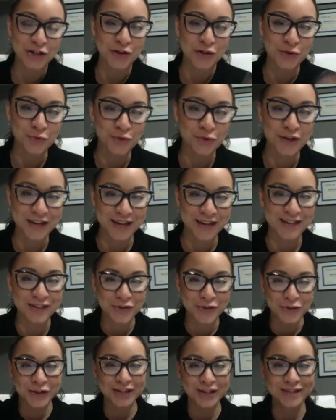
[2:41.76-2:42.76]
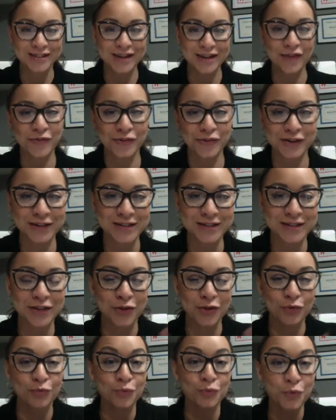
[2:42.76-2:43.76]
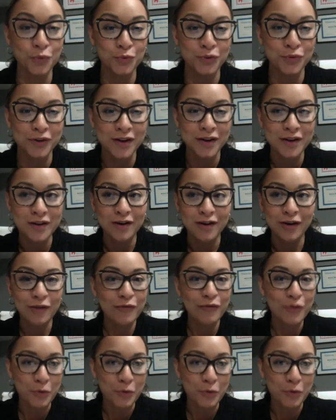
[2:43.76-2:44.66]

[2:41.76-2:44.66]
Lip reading: you could definitely see the root of their